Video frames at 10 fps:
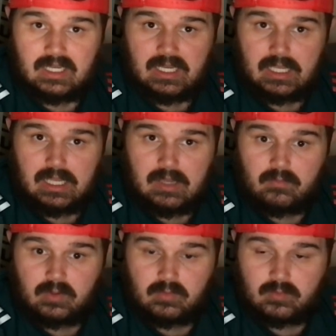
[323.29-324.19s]

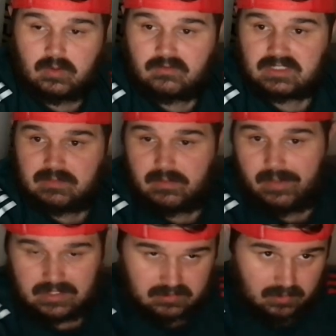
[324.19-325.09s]
Um, we will obviously be
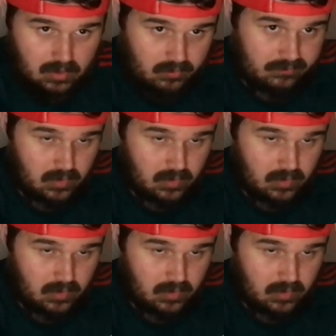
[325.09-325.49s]
back tomorrow with